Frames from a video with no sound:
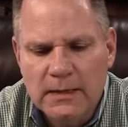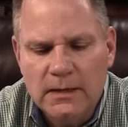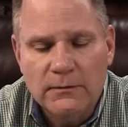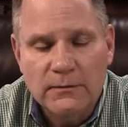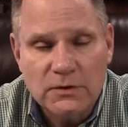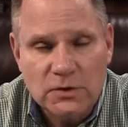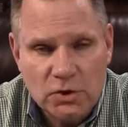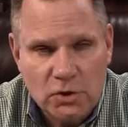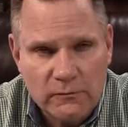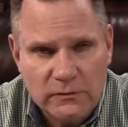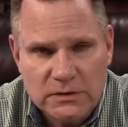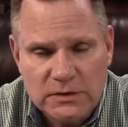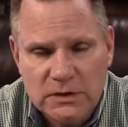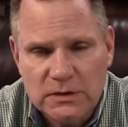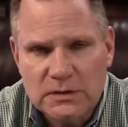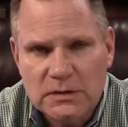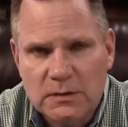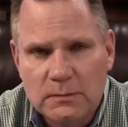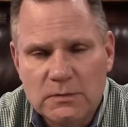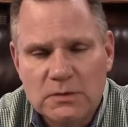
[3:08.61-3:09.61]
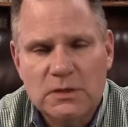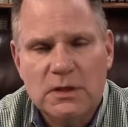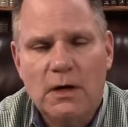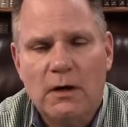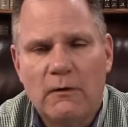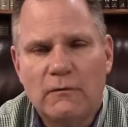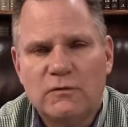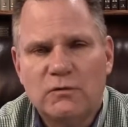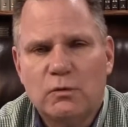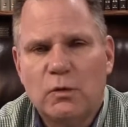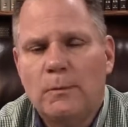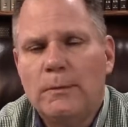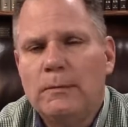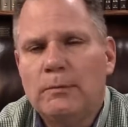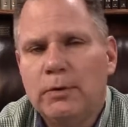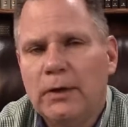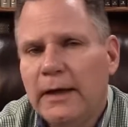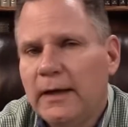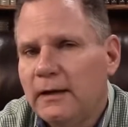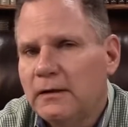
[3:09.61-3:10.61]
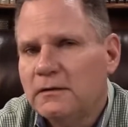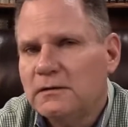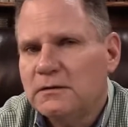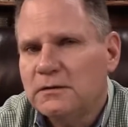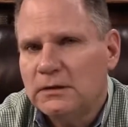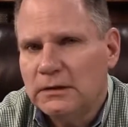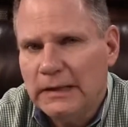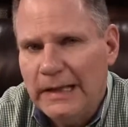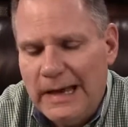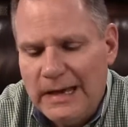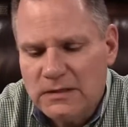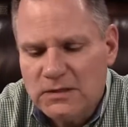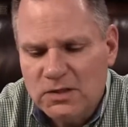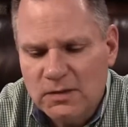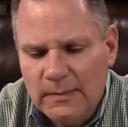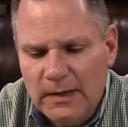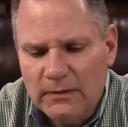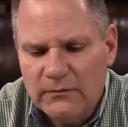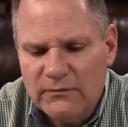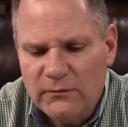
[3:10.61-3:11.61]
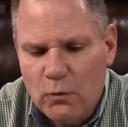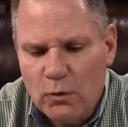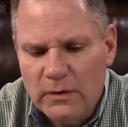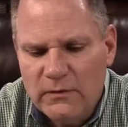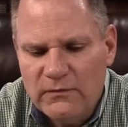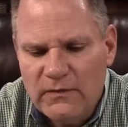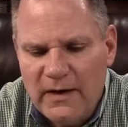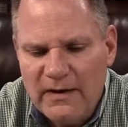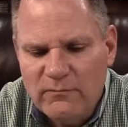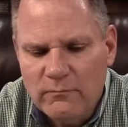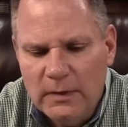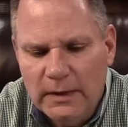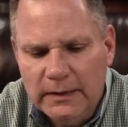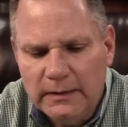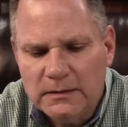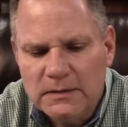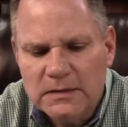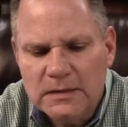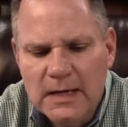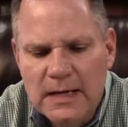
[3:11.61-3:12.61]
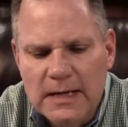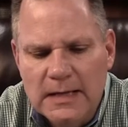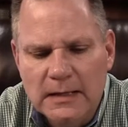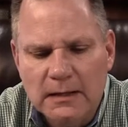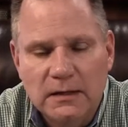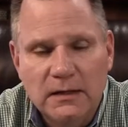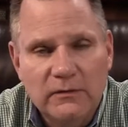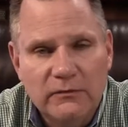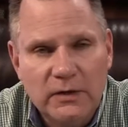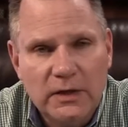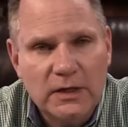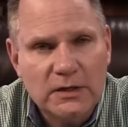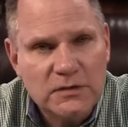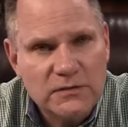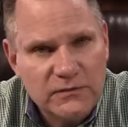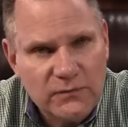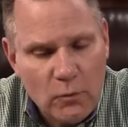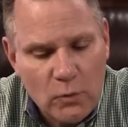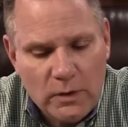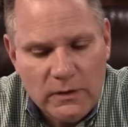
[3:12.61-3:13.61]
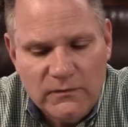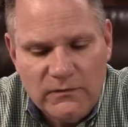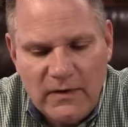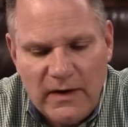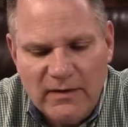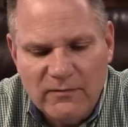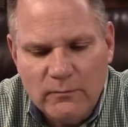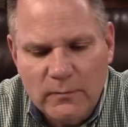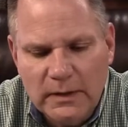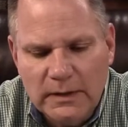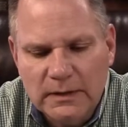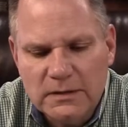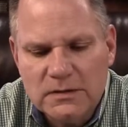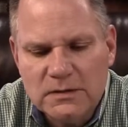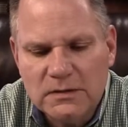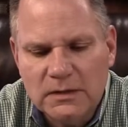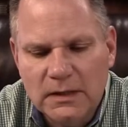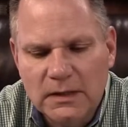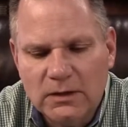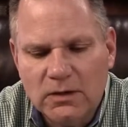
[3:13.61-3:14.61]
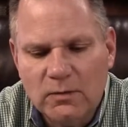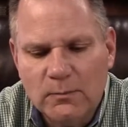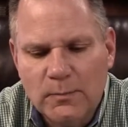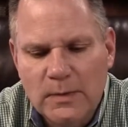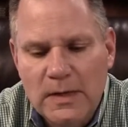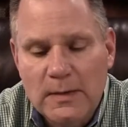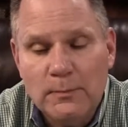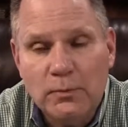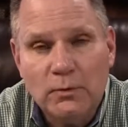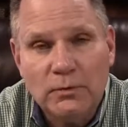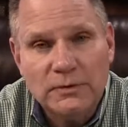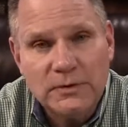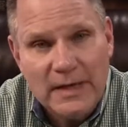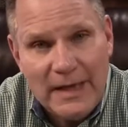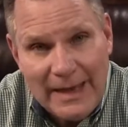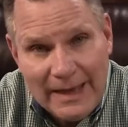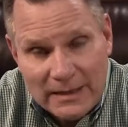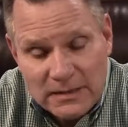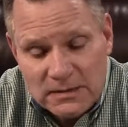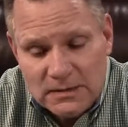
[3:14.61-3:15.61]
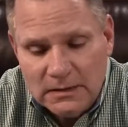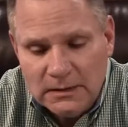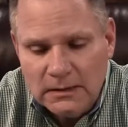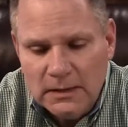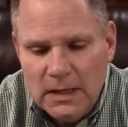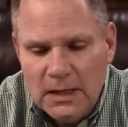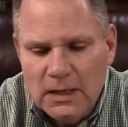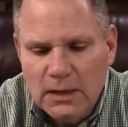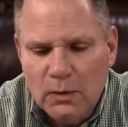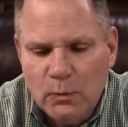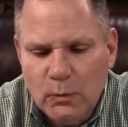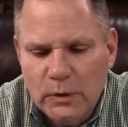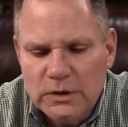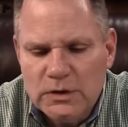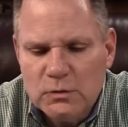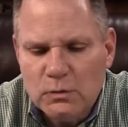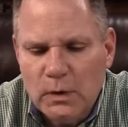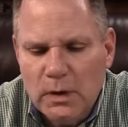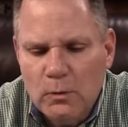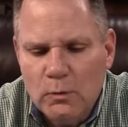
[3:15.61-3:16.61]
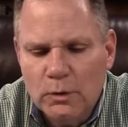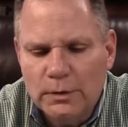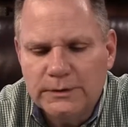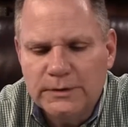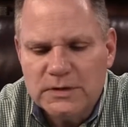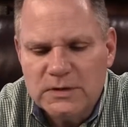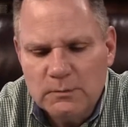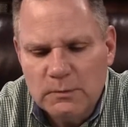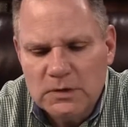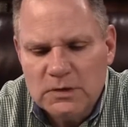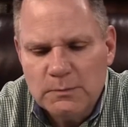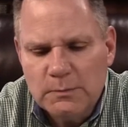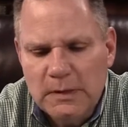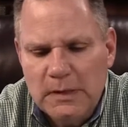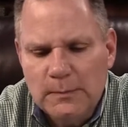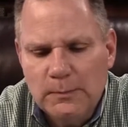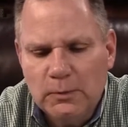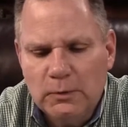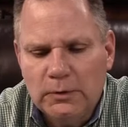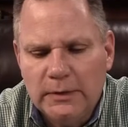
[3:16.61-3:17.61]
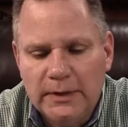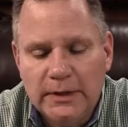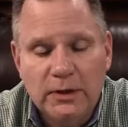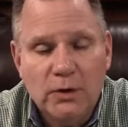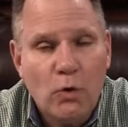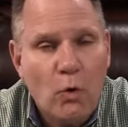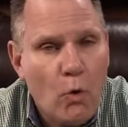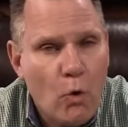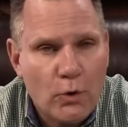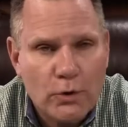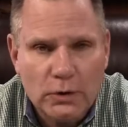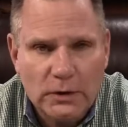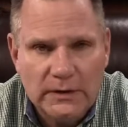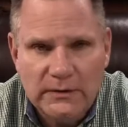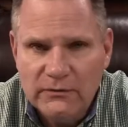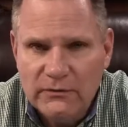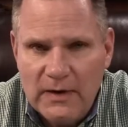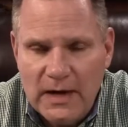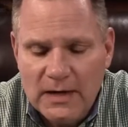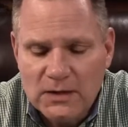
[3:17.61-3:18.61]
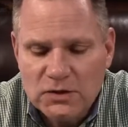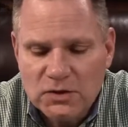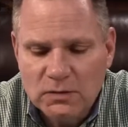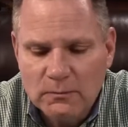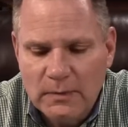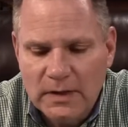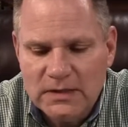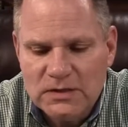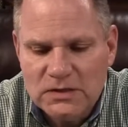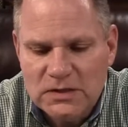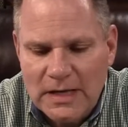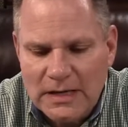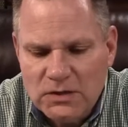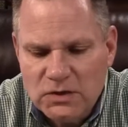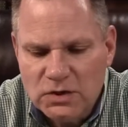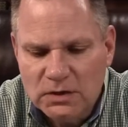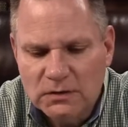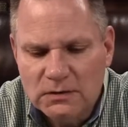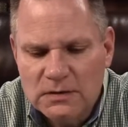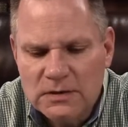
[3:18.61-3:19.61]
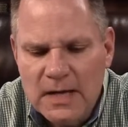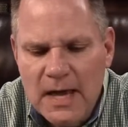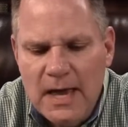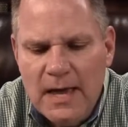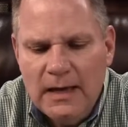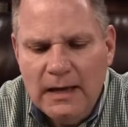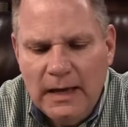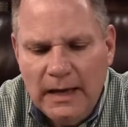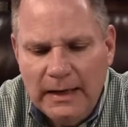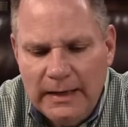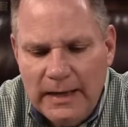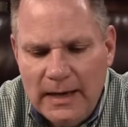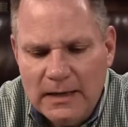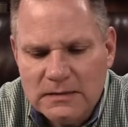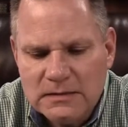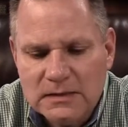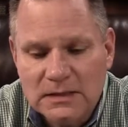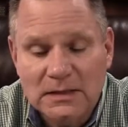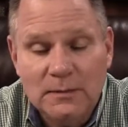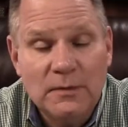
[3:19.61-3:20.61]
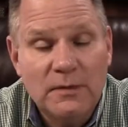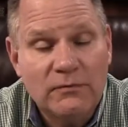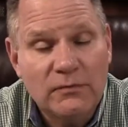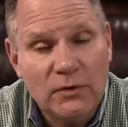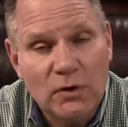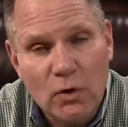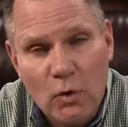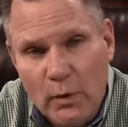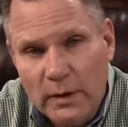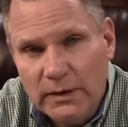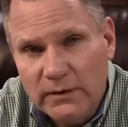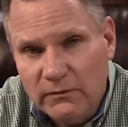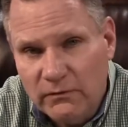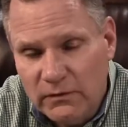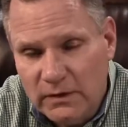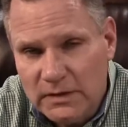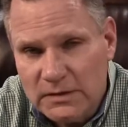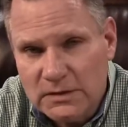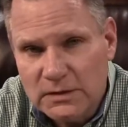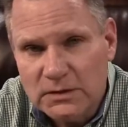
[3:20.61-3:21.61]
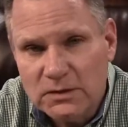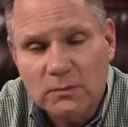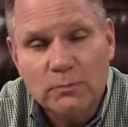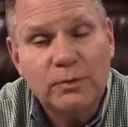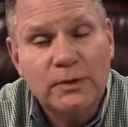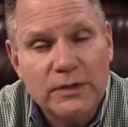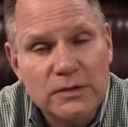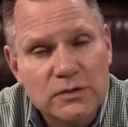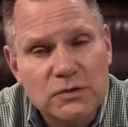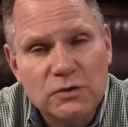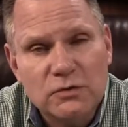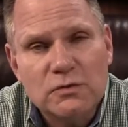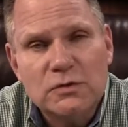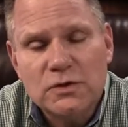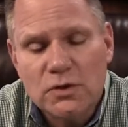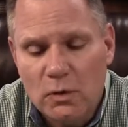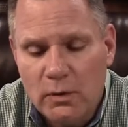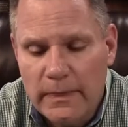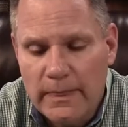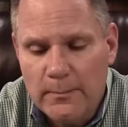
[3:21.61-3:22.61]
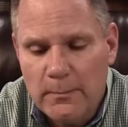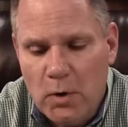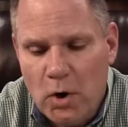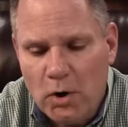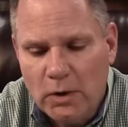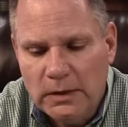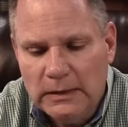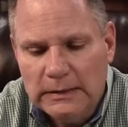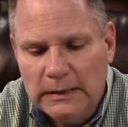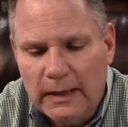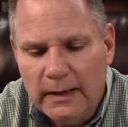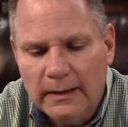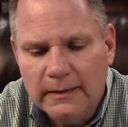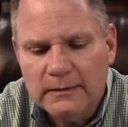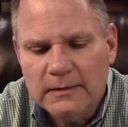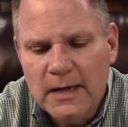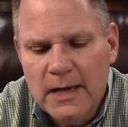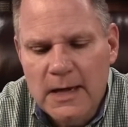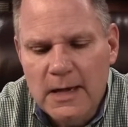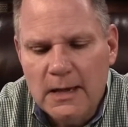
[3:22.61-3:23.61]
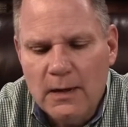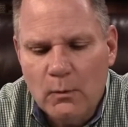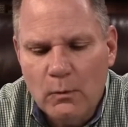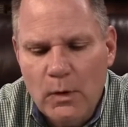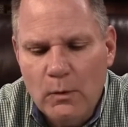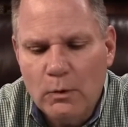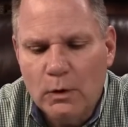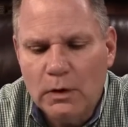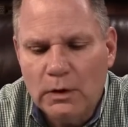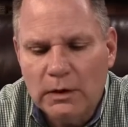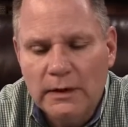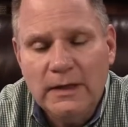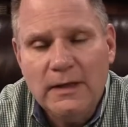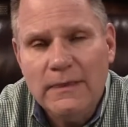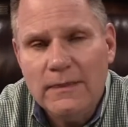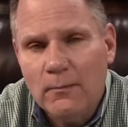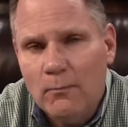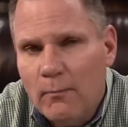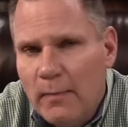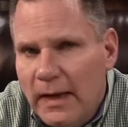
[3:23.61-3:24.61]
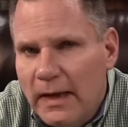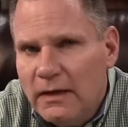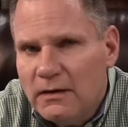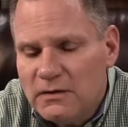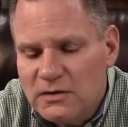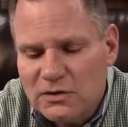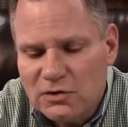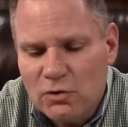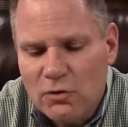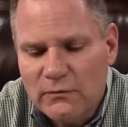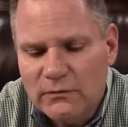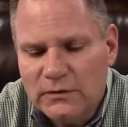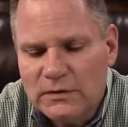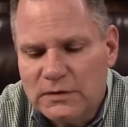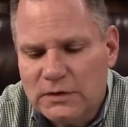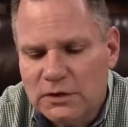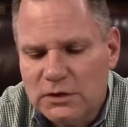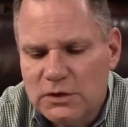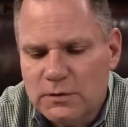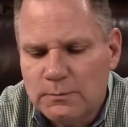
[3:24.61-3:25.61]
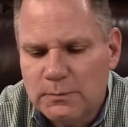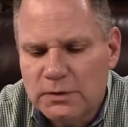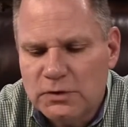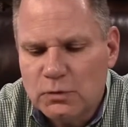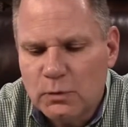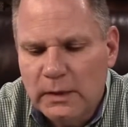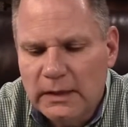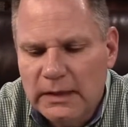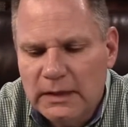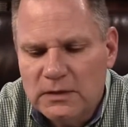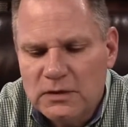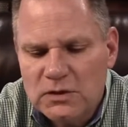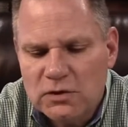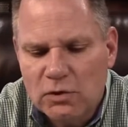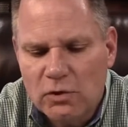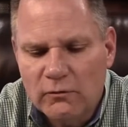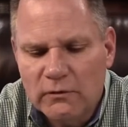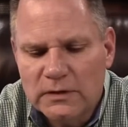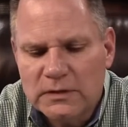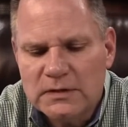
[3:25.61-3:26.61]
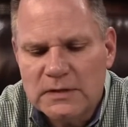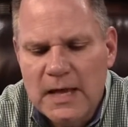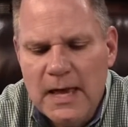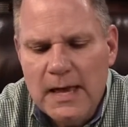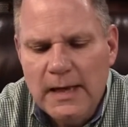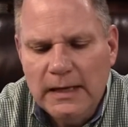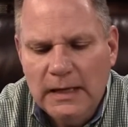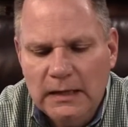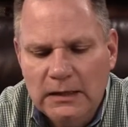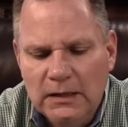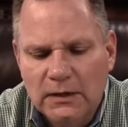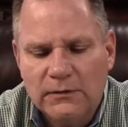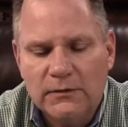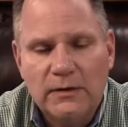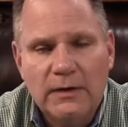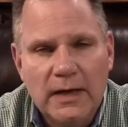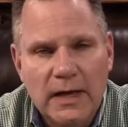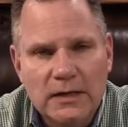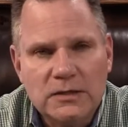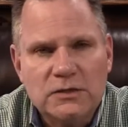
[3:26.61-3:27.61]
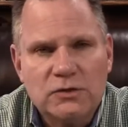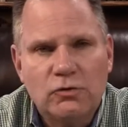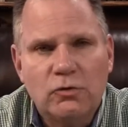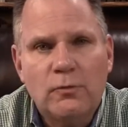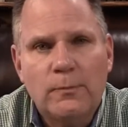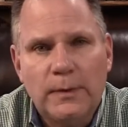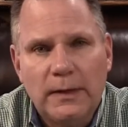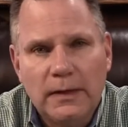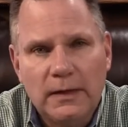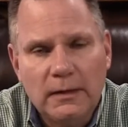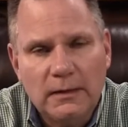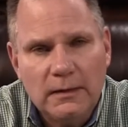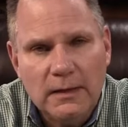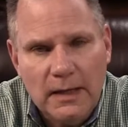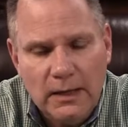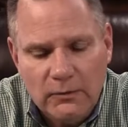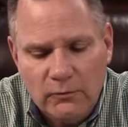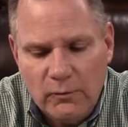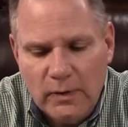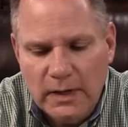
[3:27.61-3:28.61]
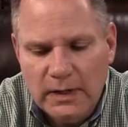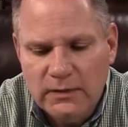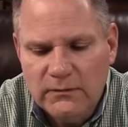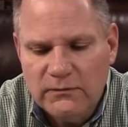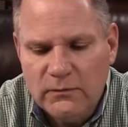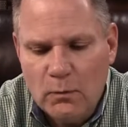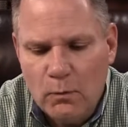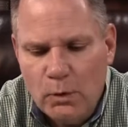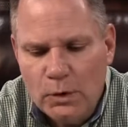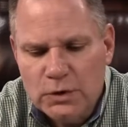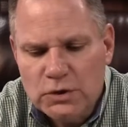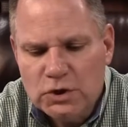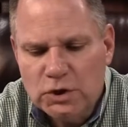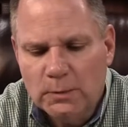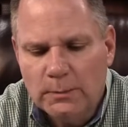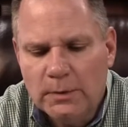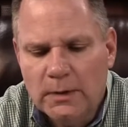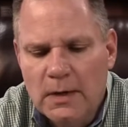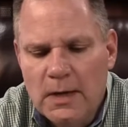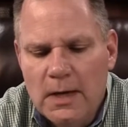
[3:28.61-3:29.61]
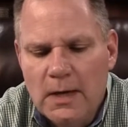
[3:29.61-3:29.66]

The services themselves will be planned to last about 45 minutes, giving us 45 minutes to get the people to exit, which we will dismiss people in an orderly fashion by sections and ask them if they're going to visit to please do so in the parking lot. We will clean the main surfaces between each service and get the next group in and ready for worship.